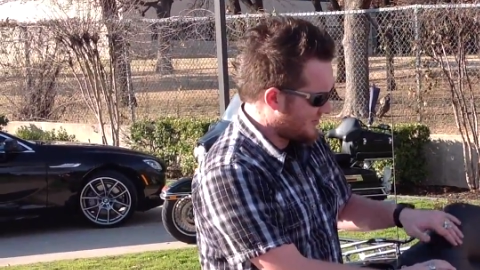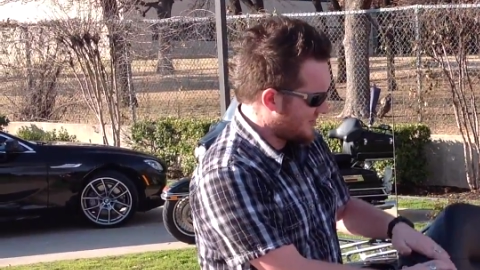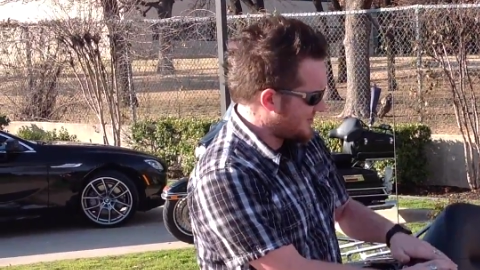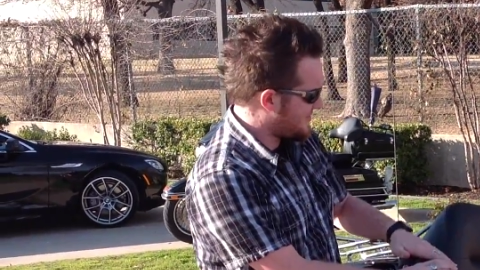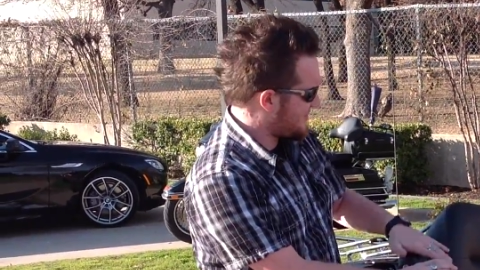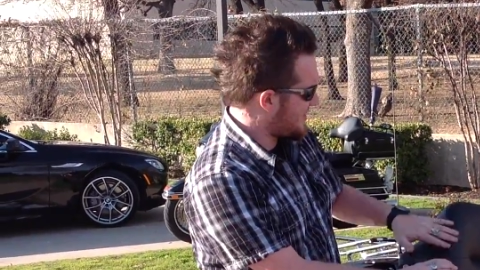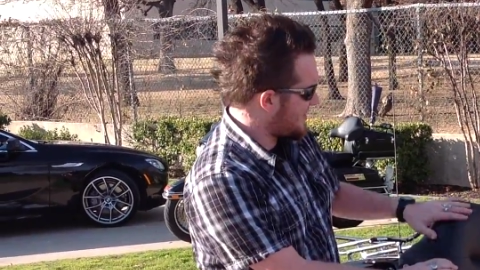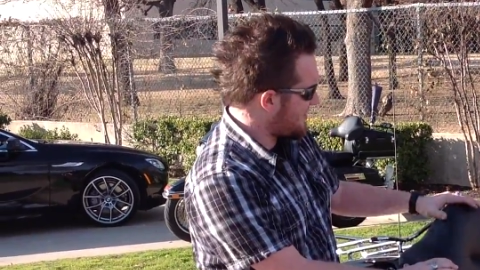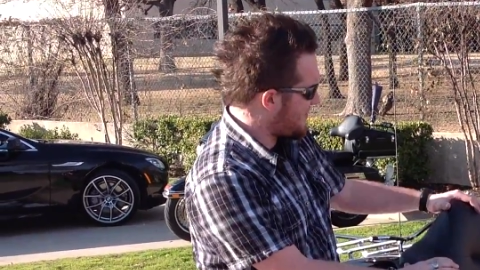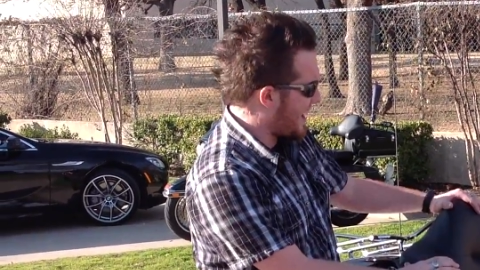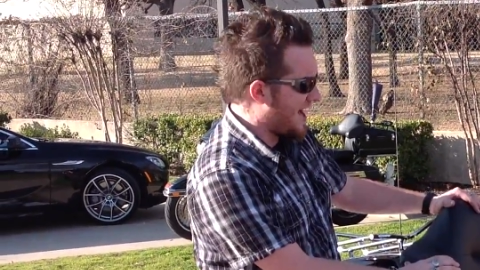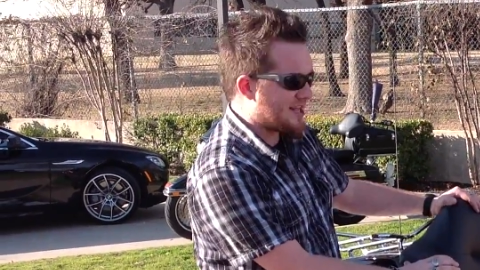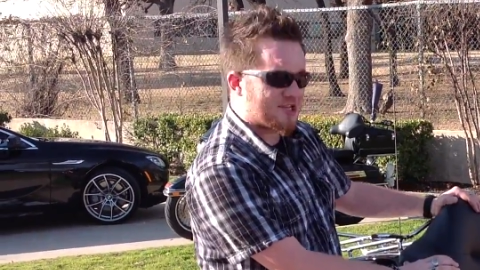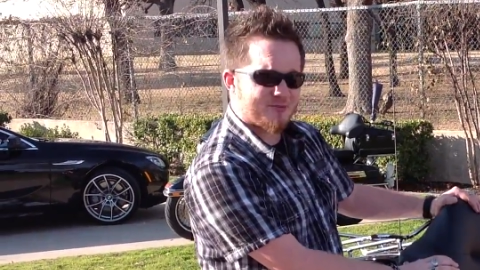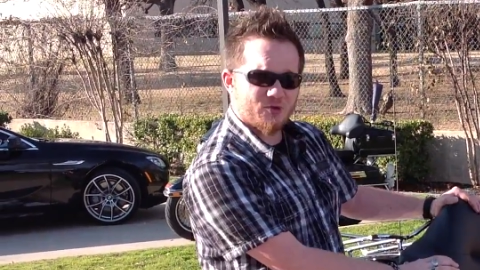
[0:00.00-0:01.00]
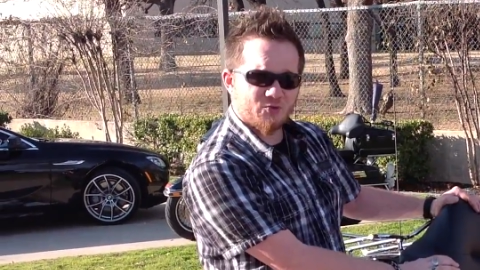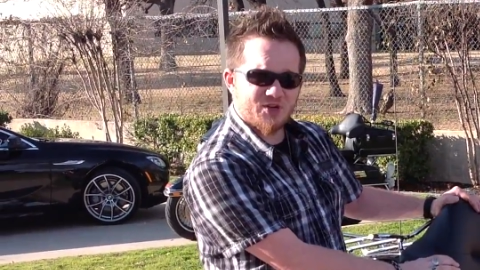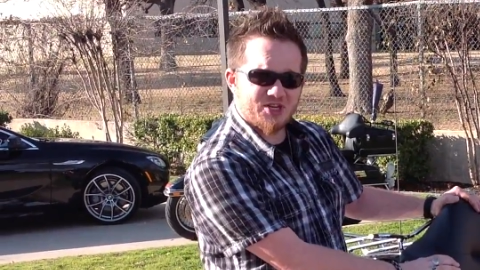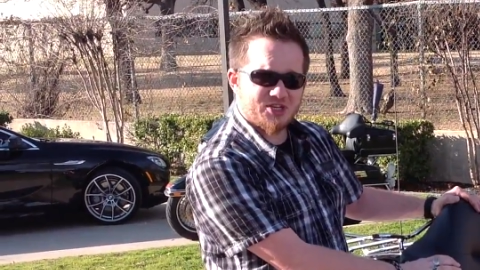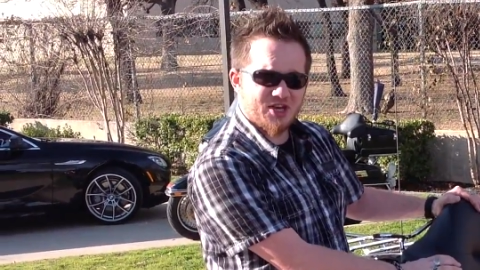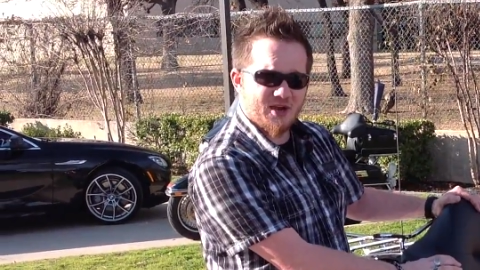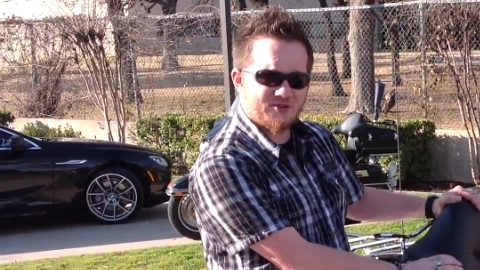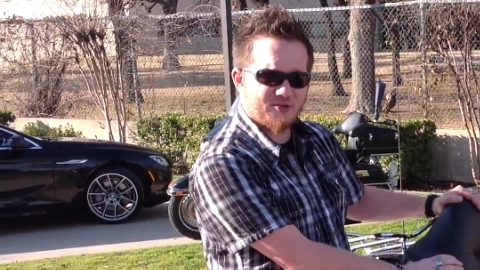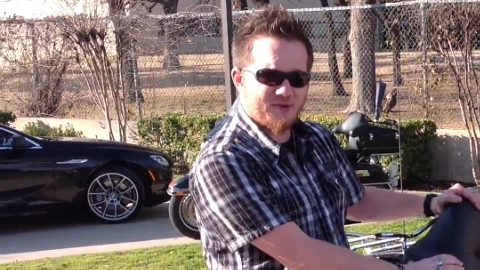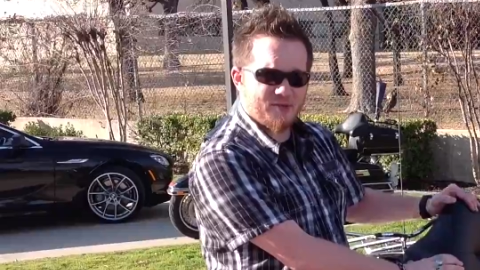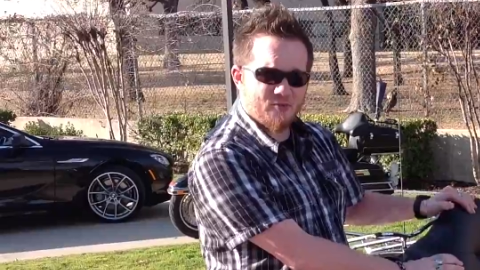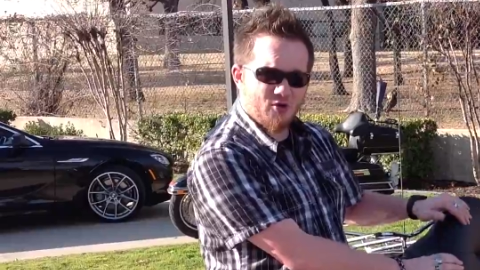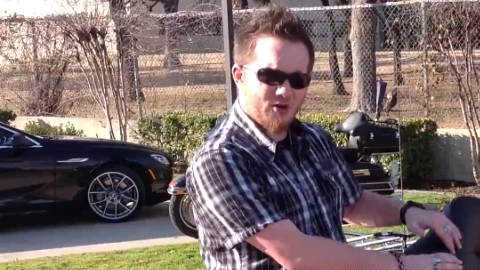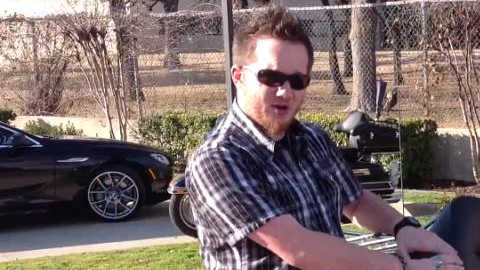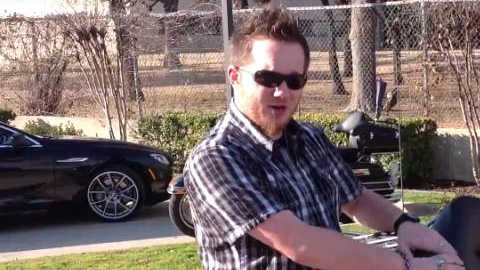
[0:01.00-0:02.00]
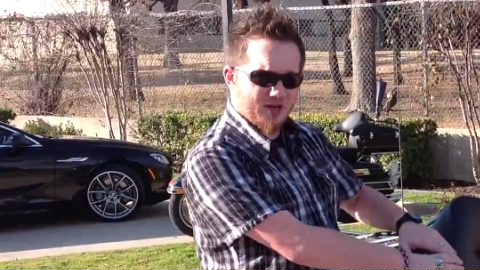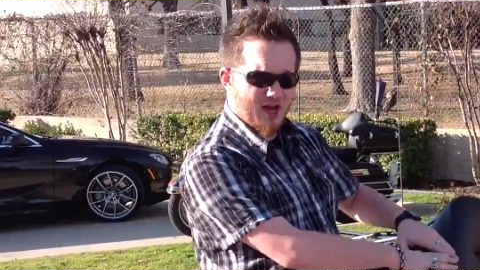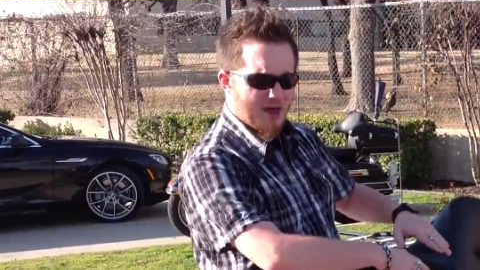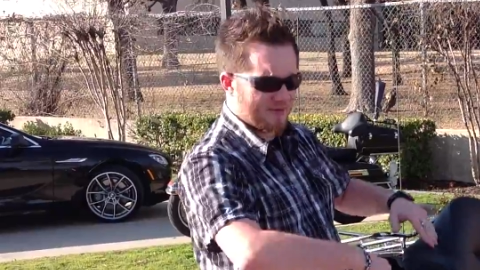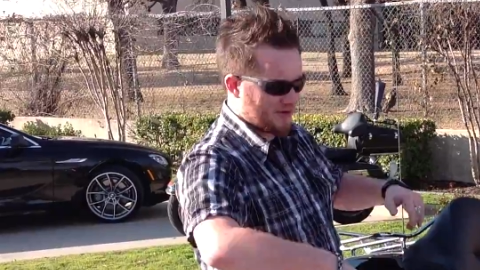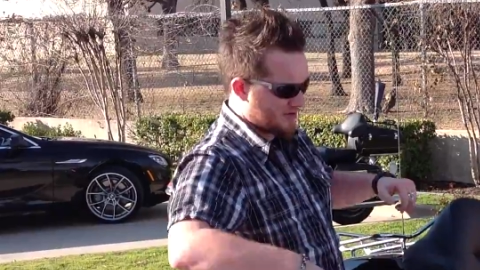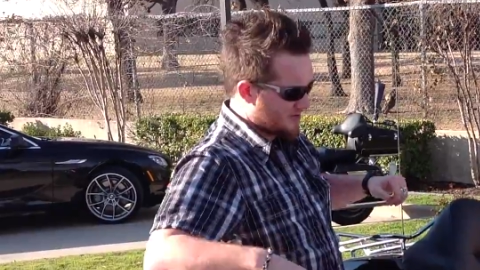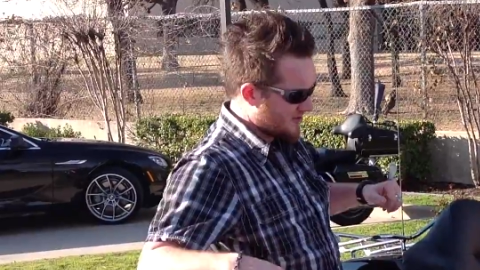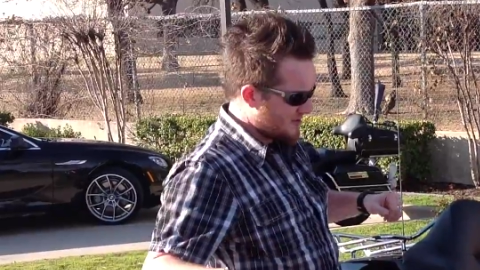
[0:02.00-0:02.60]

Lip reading: This pad has been reshaped to be more ergonomic,